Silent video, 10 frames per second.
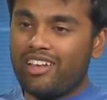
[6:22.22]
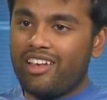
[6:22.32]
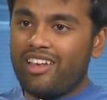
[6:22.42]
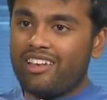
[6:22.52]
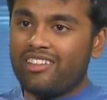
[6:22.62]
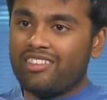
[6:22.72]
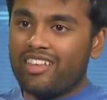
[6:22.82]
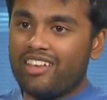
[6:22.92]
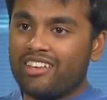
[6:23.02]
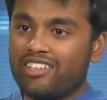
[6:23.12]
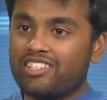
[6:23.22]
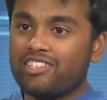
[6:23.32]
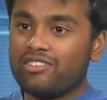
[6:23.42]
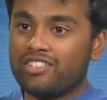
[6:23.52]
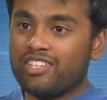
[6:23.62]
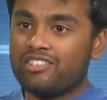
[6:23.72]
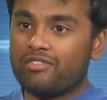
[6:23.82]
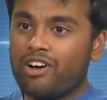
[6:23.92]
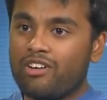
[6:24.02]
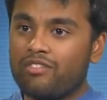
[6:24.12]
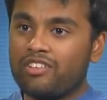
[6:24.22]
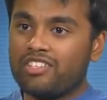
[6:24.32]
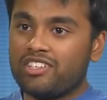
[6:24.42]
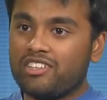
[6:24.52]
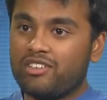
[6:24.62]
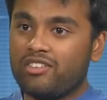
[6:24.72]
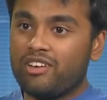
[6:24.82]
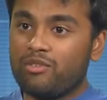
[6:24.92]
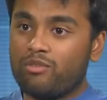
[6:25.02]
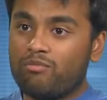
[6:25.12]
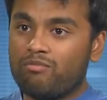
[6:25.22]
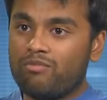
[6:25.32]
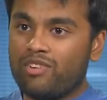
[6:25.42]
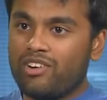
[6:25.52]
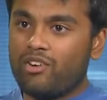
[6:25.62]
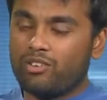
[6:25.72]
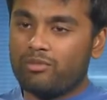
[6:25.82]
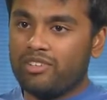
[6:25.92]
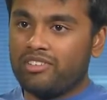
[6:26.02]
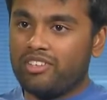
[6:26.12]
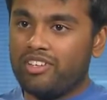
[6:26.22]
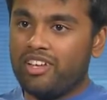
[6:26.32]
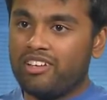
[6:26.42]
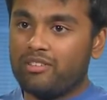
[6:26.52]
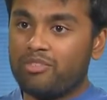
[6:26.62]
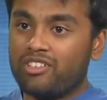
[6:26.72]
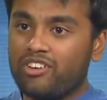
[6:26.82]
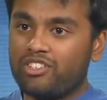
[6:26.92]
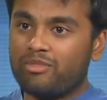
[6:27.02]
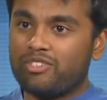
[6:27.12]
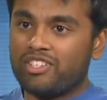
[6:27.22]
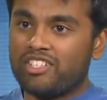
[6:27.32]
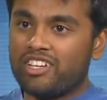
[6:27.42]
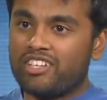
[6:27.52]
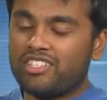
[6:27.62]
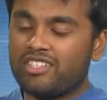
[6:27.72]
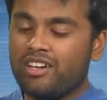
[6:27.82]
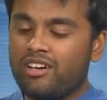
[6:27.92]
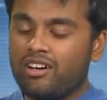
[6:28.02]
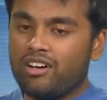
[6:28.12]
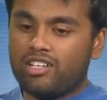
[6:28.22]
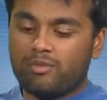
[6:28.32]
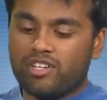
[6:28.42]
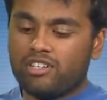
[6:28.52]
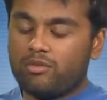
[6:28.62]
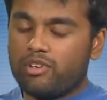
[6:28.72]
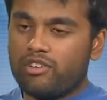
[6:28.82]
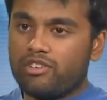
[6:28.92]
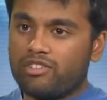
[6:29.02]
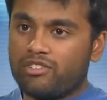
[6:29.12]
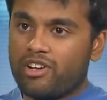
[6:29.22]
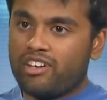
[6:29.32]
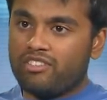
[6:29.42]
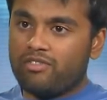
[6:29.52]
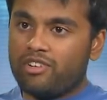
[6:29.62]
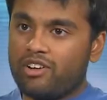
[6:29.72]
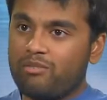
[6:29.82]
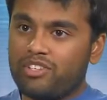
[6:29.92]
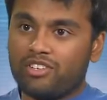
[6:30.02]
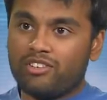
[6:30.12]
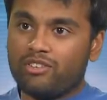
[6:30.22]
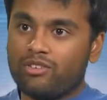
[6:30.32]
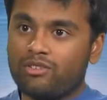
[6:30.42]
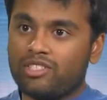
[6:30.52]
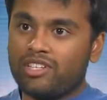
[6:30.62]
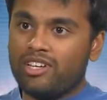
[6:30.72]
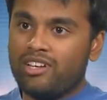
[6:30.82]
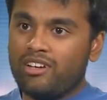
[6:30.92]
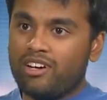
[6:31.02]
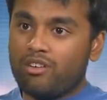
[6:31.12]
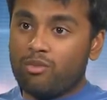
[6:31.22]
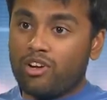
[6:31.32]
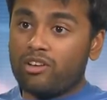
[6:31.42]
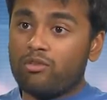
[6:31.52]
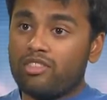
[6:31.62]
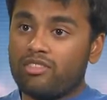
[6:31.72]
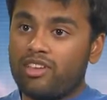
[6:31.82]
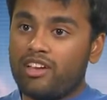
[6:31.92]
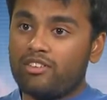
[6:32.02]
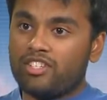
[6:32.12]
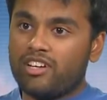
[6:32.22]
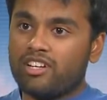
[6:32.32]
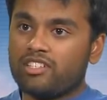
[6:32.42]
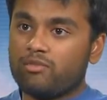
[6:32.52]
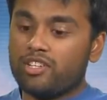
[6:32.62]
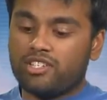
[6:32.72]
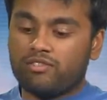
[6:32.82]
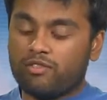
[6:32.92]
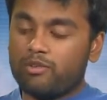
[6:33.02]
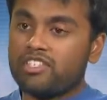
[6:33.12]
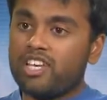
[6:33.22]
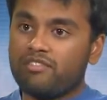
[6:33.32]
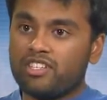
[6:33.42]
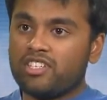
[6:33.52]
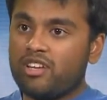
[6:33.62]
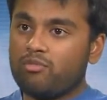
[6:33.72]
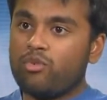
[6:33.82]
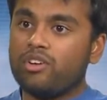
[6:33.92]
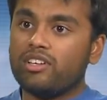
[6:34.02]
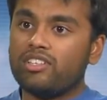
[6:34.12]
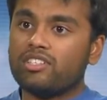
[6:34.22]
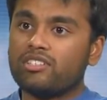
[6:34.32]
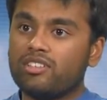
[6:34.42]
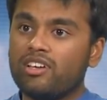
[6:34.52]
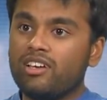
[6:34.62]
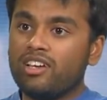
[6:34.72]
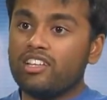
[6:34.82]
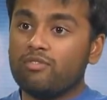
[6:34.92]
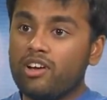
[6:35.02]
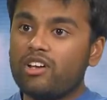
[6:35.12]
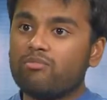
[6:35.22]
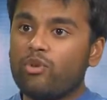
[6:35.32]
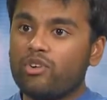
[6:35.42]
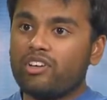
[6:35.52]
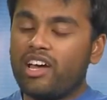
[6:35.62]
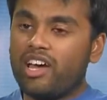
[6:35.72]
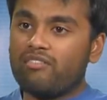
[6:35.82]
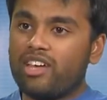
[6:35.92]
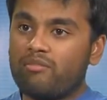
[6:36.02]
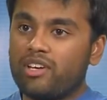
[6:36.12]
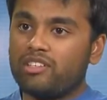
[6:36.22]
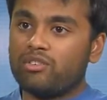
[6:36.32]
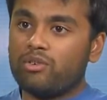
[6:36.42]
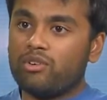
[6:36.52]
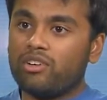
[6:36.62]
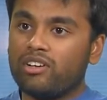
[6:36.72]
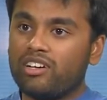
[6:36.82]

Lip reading: and they can instill a sense of confidence in you that will ultimately end up in long-term success, especially when you're trying to figure out materials, working with energetics, which from a safety standpoint, it's very important to have that mentor